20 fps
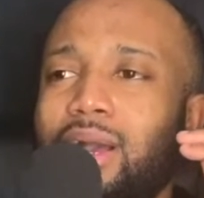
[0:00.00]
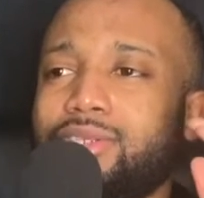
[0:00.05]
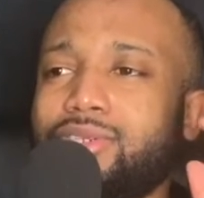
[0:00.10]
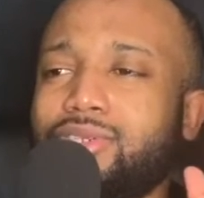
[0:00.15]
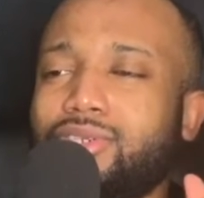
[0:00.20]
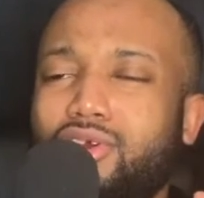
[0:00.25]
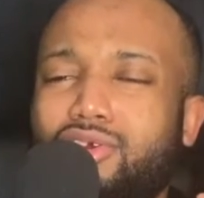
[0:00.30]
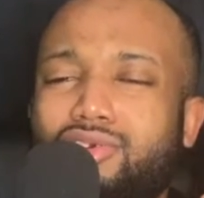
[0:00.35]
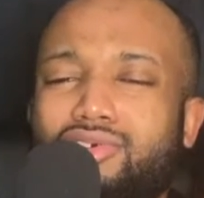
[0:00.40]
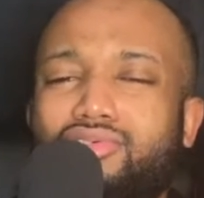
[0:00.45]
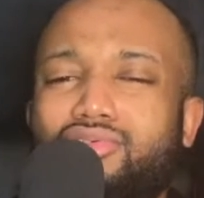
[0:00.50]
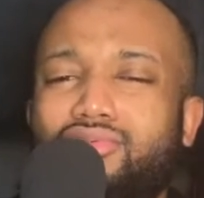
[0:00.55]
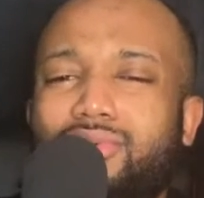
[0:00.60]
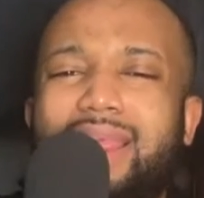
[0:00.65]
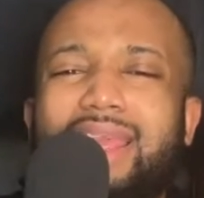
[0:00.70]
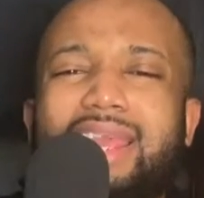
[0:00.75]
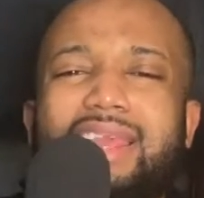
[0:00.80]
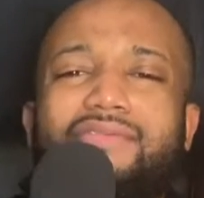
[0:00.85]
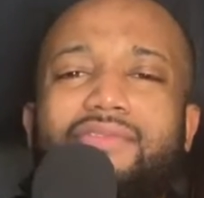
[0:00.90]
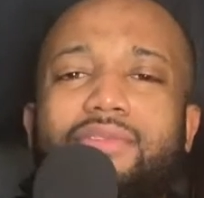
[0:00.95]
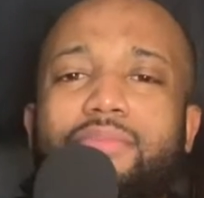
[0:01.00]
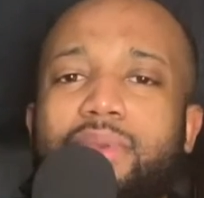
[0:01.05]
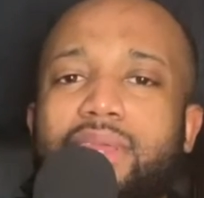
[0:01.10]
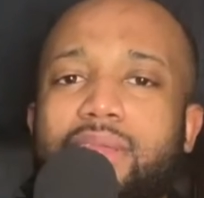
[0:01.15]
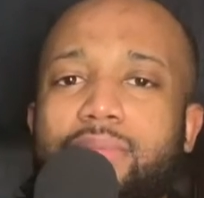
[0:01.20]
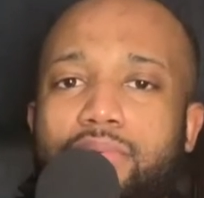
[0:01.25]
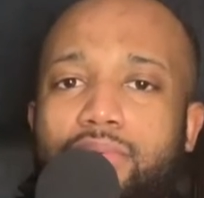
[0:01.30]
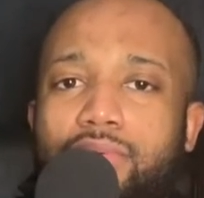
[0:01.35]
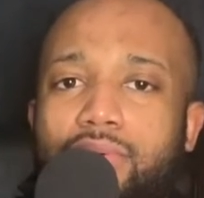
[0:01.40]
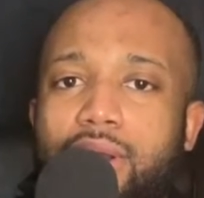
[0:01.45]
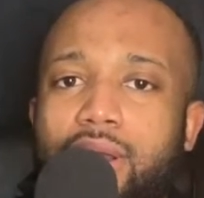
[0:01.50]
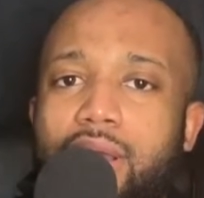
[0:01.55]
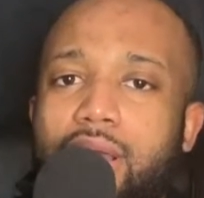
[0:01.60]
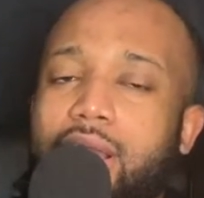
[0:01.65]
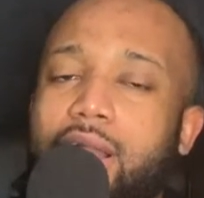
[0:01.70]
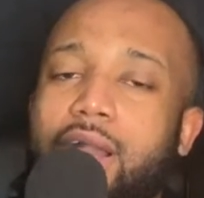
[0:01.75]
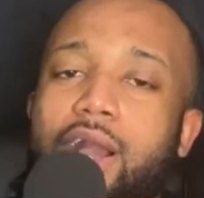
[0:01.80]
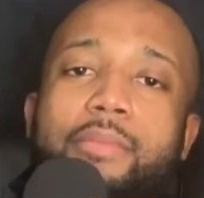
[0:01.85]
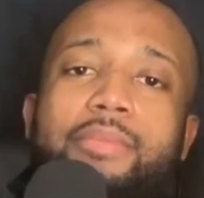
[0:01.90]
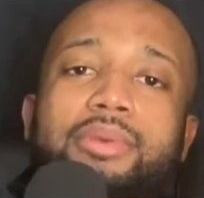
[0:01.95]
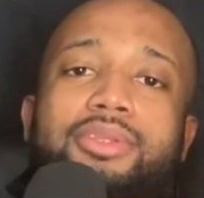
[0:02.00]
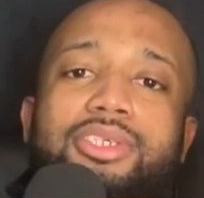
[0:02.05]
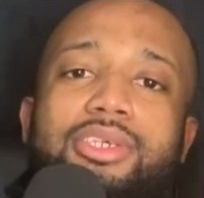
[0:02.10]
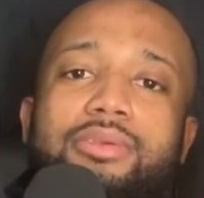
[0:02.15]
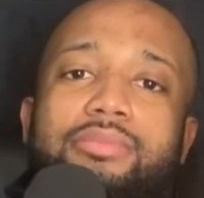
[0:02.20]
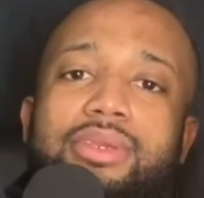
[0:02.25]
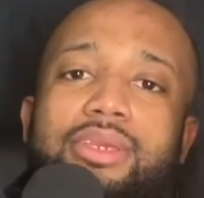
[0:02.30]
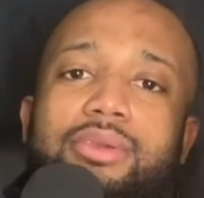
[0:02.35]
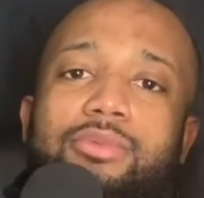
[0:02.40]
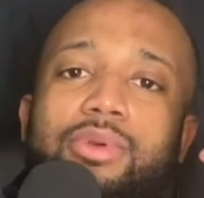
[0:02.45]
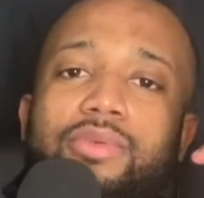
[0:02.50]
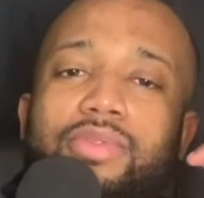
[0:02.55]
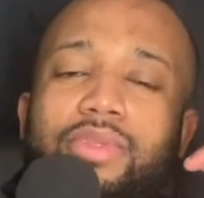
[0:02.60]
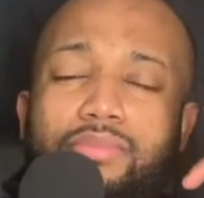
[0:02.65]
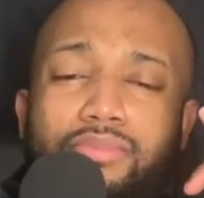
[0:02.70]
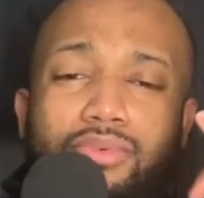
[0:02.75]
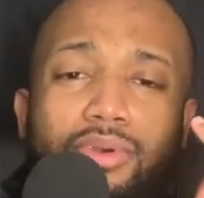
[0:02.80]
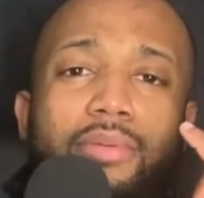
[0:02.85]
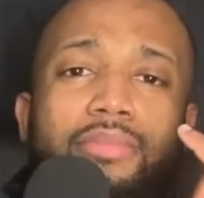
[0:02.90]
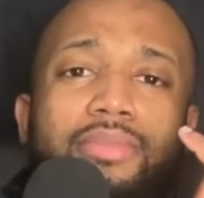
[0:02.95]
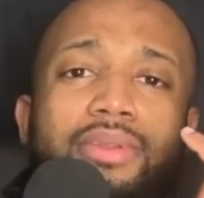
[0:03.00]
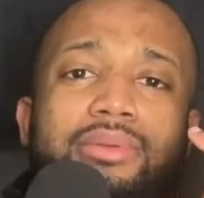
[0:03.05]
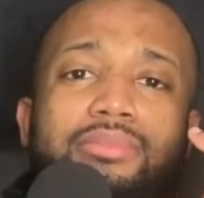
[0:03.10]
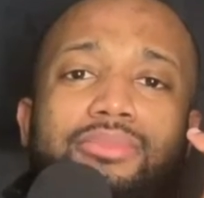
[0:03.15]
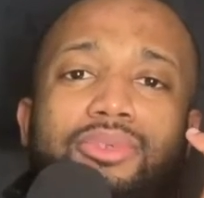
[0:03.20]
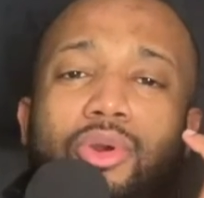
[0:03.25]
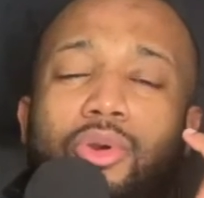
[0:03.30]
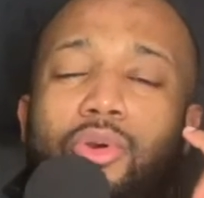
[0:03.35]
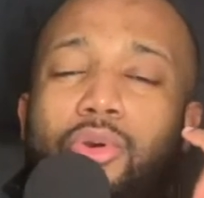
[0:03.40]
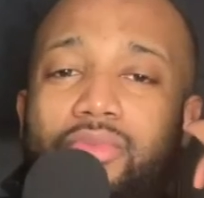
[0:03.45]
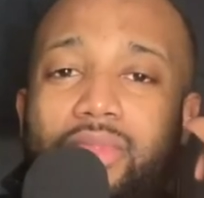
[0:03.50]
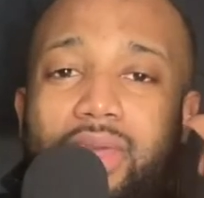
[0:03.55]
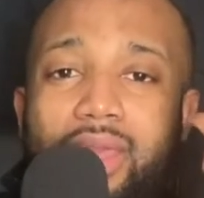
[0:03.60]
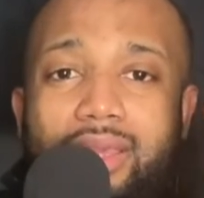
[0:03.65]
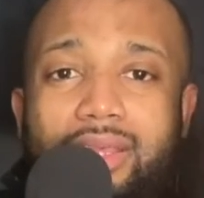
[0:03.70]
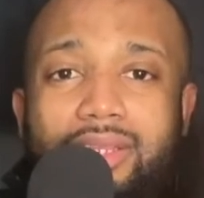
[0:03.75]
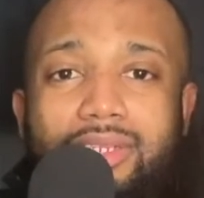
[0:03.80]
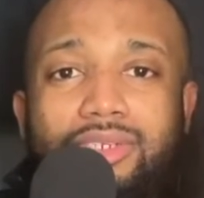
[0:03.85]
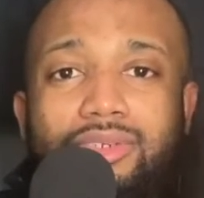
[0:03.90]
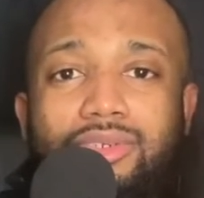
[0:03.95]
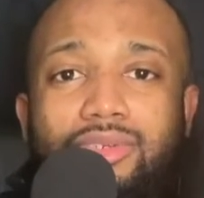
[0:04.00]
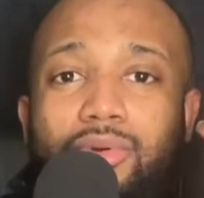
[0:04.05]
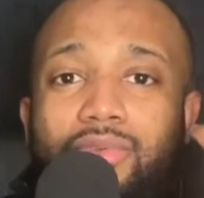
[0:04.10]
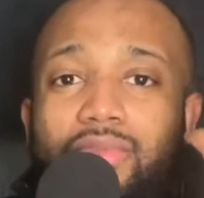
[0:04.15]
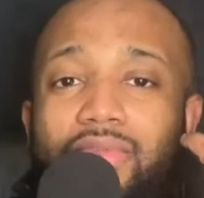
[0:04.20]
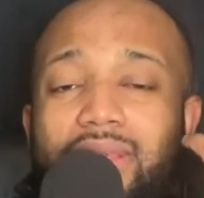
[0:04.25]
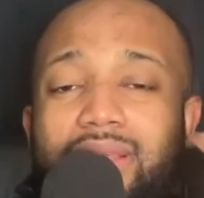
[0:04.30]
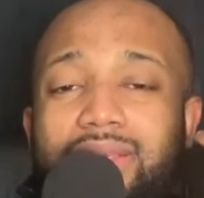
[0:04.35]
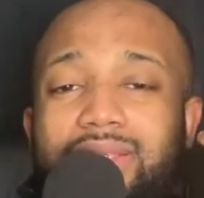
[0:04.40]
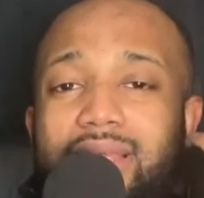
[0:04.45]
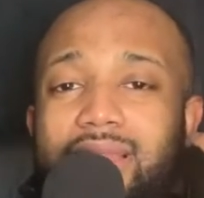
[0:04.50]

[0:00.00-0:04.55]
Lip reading: I just craved people coming to me with their problems or their issues or things